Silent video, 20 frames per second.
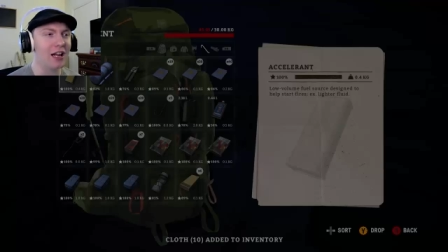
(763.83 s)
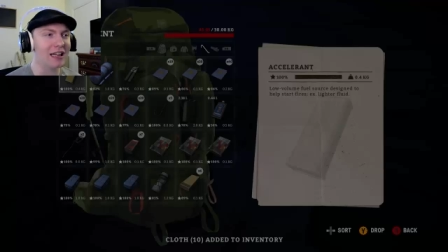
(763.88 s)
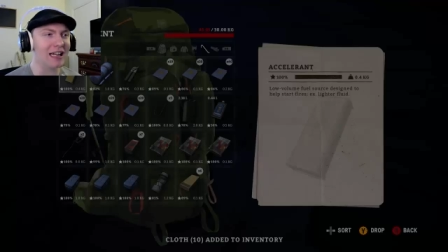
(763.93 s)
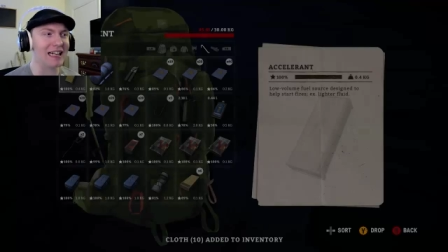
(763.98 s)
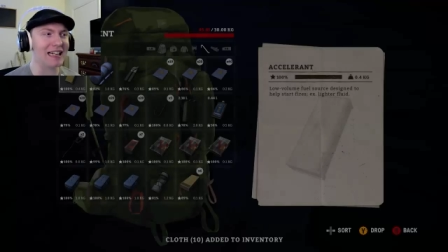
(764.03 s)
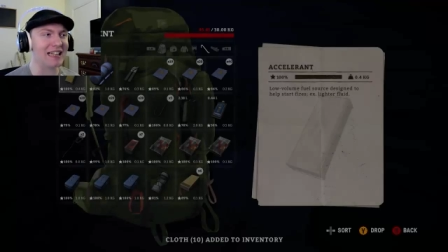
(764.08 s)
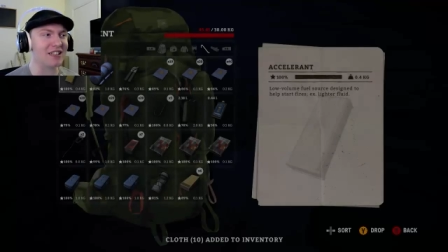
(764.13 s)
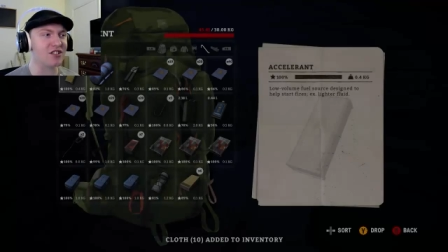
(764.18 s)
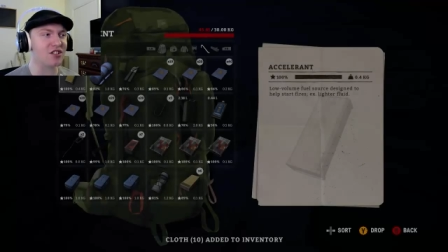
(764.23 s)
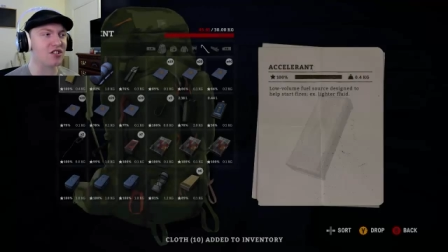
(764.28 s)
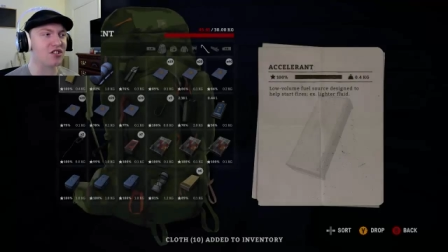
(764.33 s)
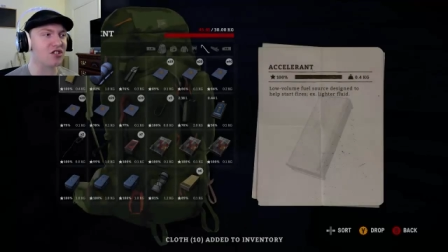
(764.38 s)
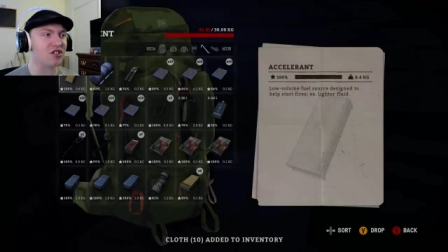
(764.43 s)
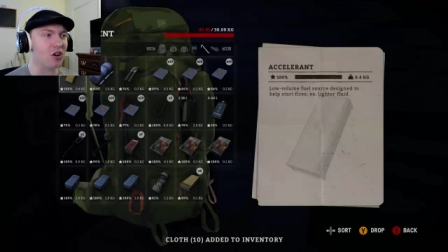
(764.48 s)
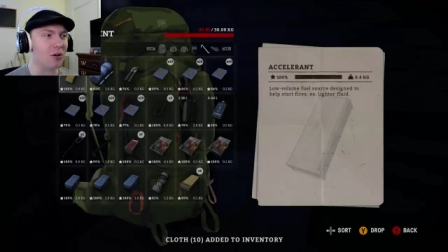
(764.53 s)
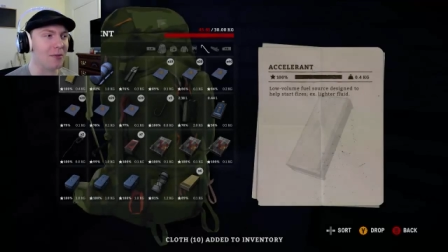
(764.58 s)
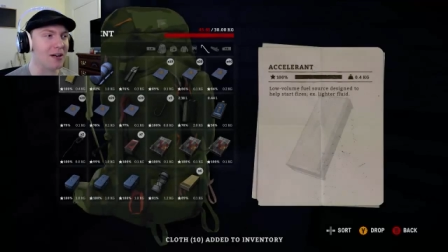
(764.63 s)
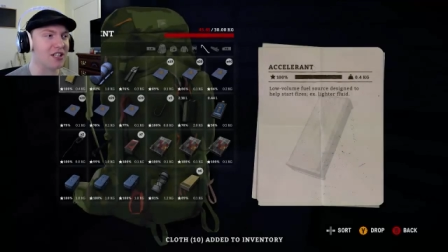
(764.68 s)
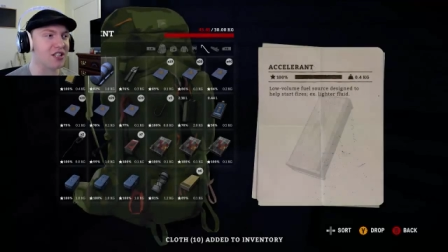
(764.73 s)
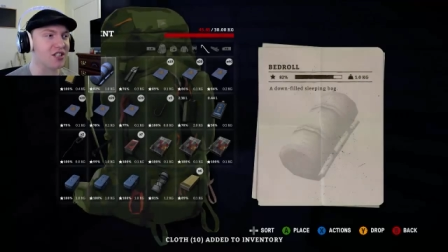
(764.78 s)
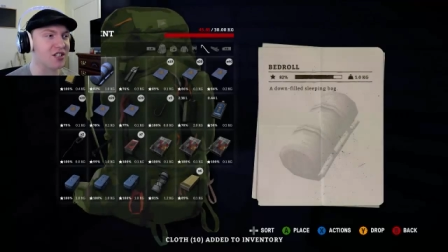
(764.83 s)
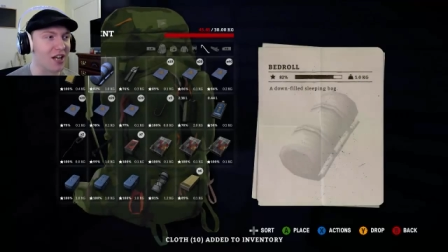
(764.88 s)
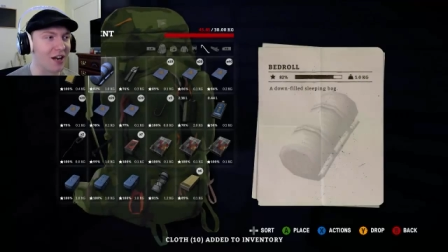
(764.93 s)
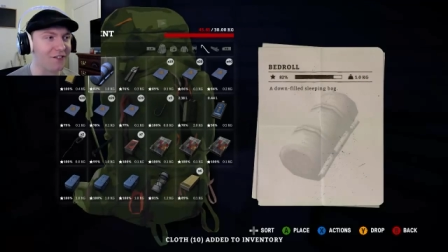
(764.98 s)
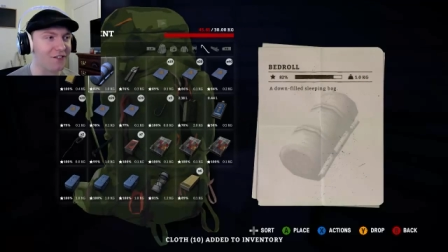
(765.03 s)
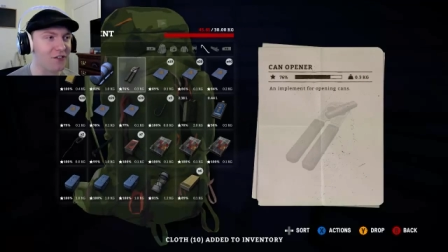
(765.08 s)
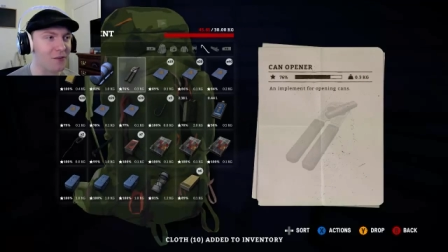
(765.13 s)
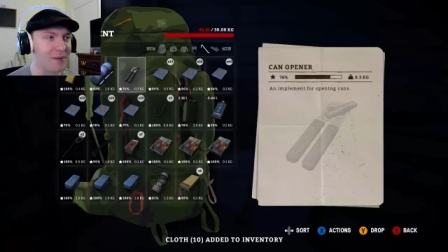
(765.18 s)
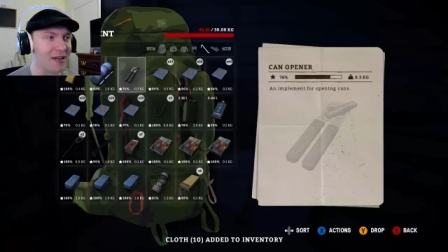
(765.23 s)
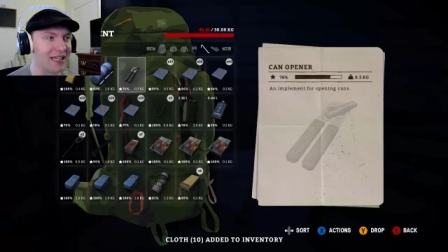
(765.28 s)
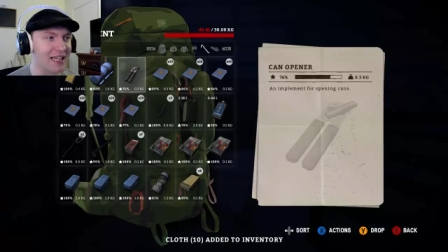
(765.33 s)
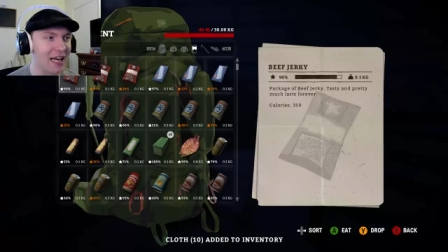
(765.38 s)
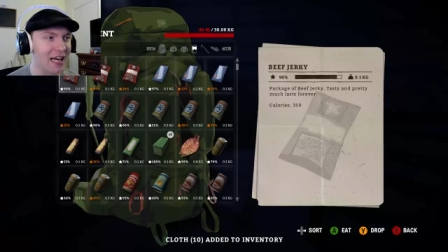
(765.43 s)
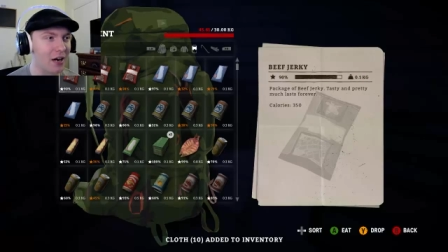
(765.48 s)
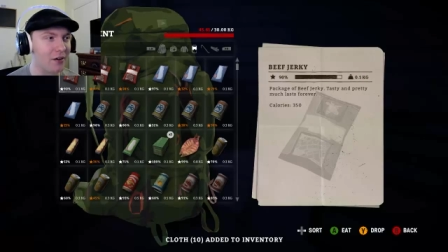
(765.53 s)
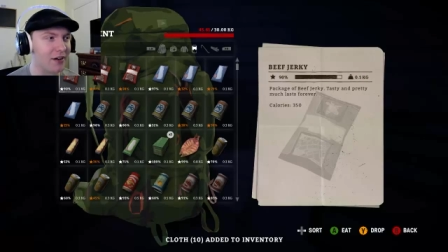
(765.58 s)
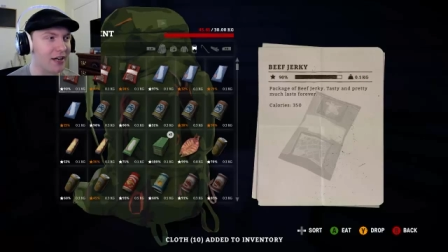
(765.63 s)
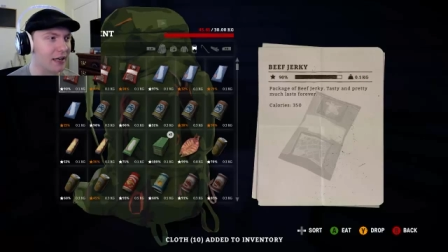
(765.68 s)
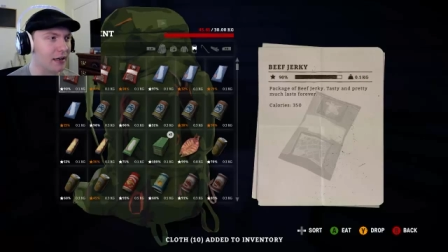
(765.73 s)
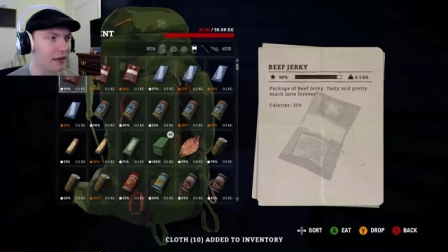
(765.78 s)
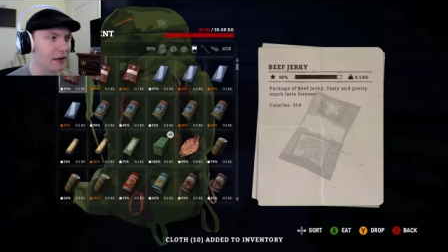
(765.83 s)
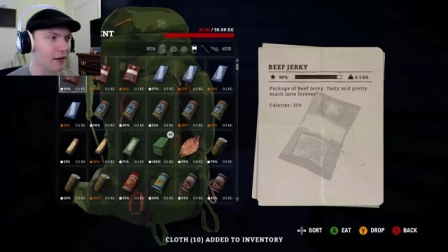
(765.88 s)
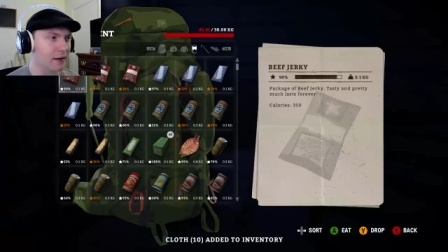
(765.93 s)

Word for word: Like that's just too much stuff for me to carry.